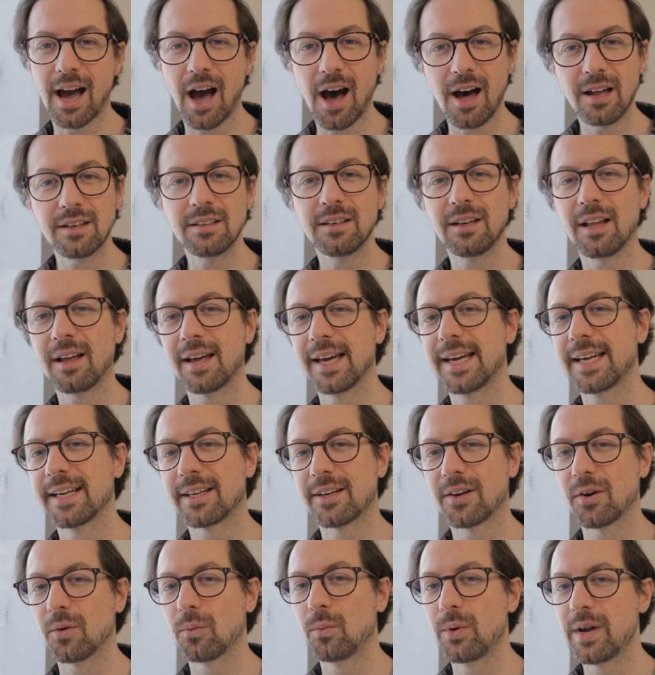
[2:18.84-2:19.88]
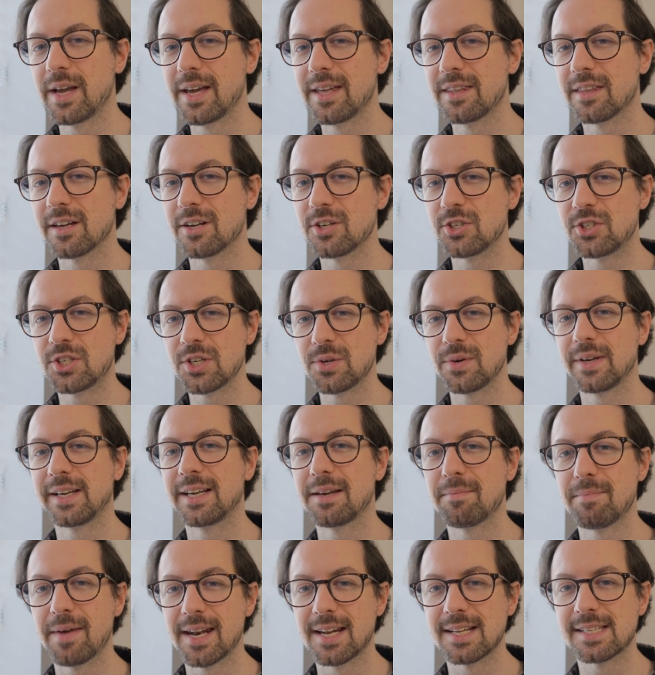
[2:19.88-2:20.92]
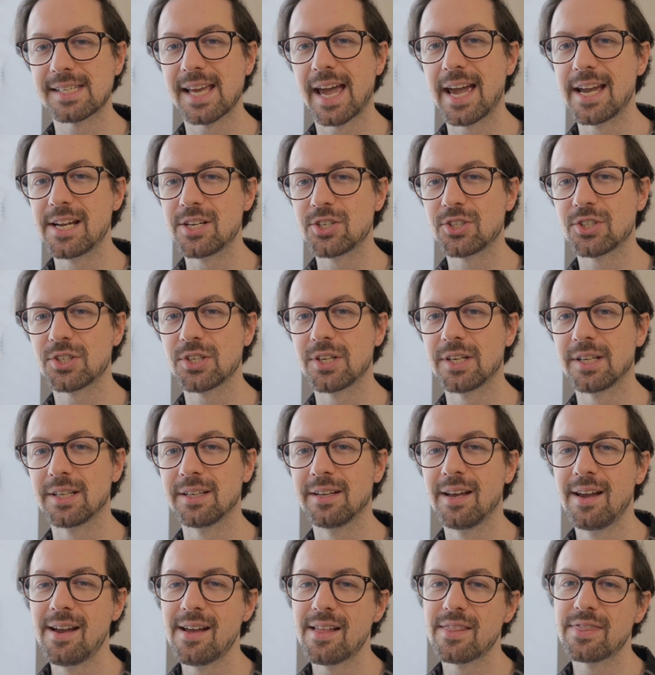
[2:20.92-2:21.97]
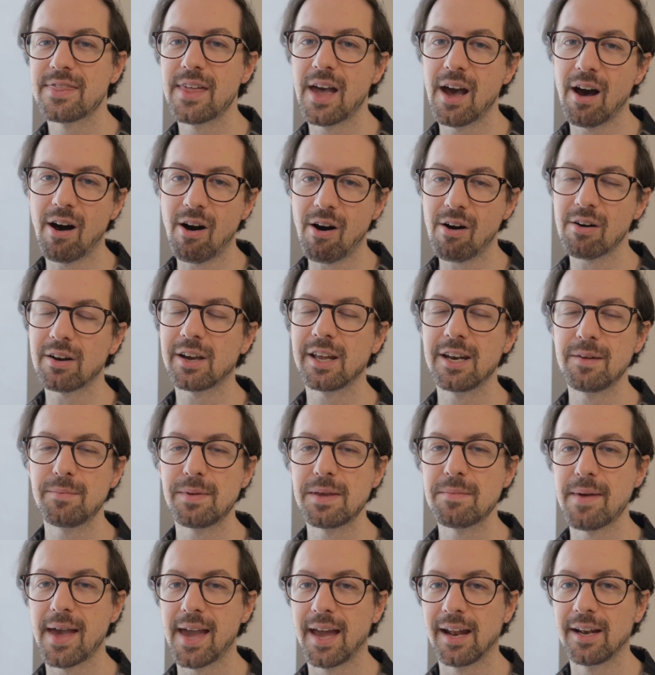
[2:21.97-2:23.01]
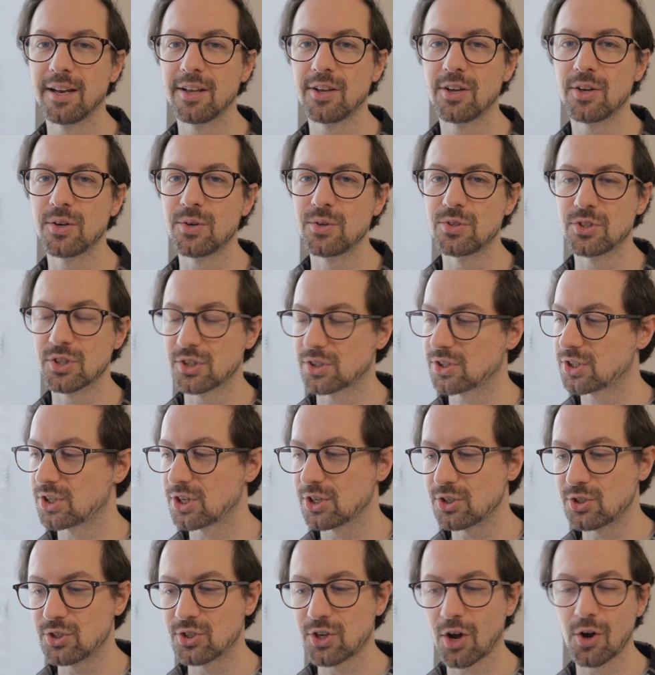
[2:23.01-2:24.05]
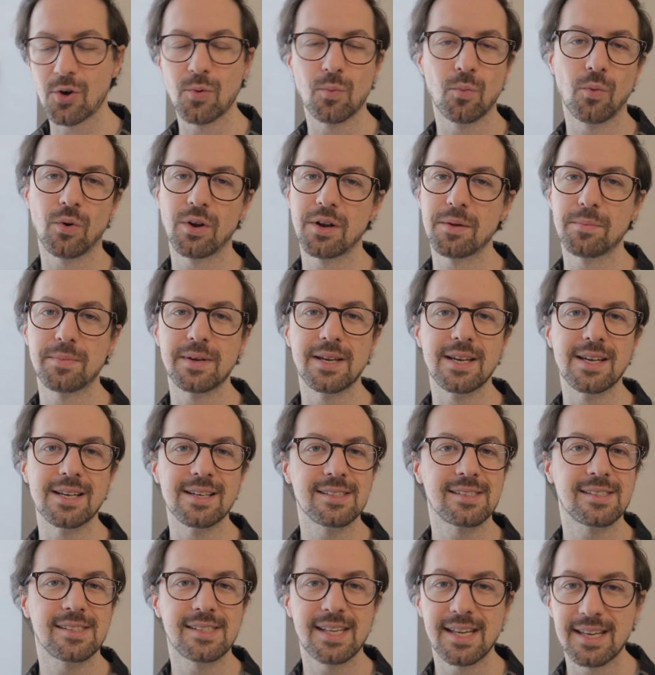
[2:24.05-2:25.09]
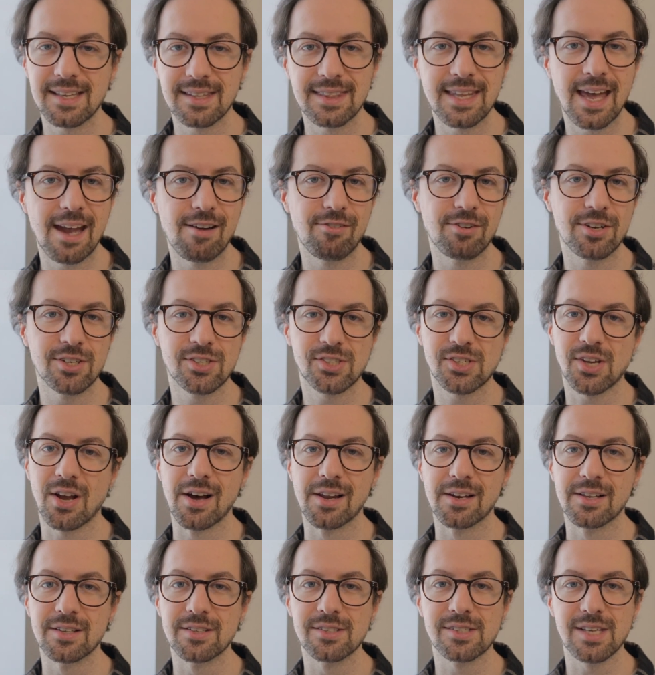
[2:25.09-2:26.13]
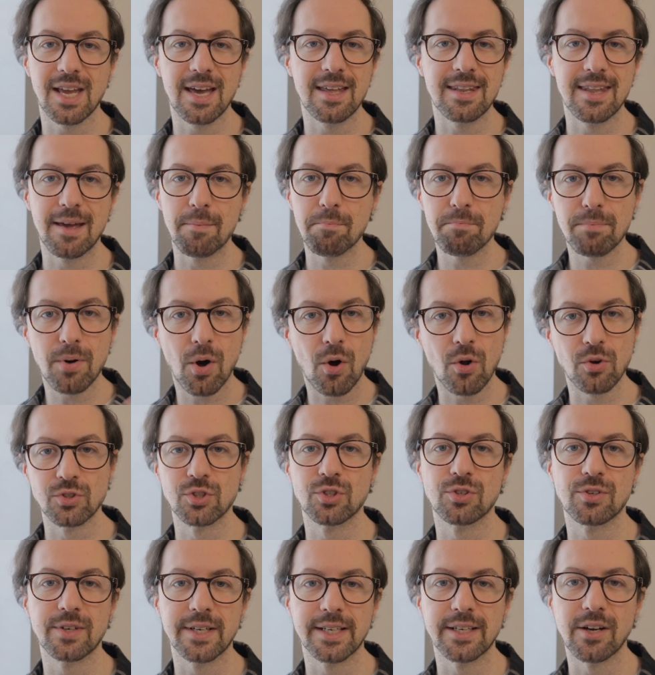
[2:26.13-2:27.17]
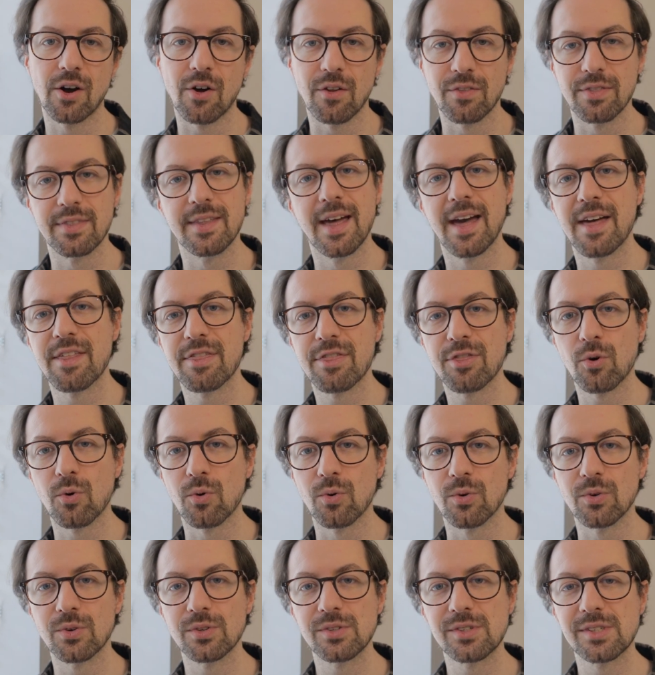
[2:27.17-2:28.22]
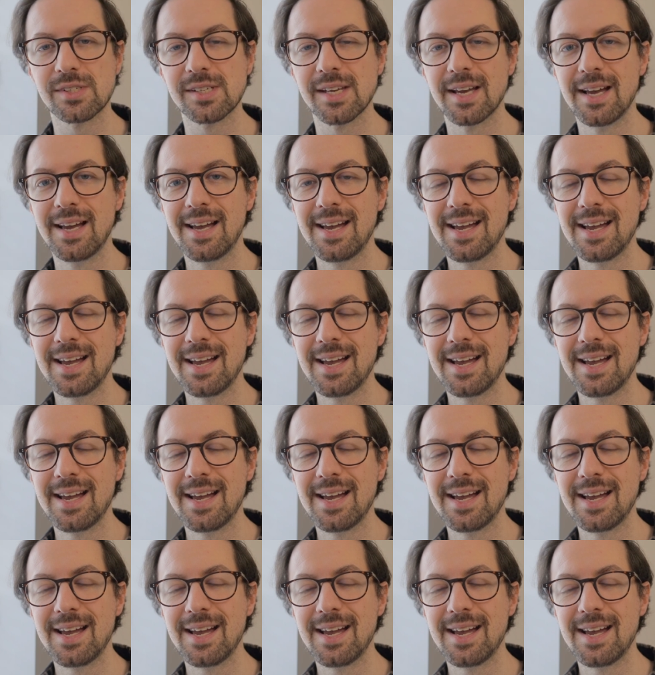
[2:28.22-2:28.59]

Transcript: unlike with doing a meditation there are going to be men who just don't want to be sitting there in silence and then pondering on their thoughts.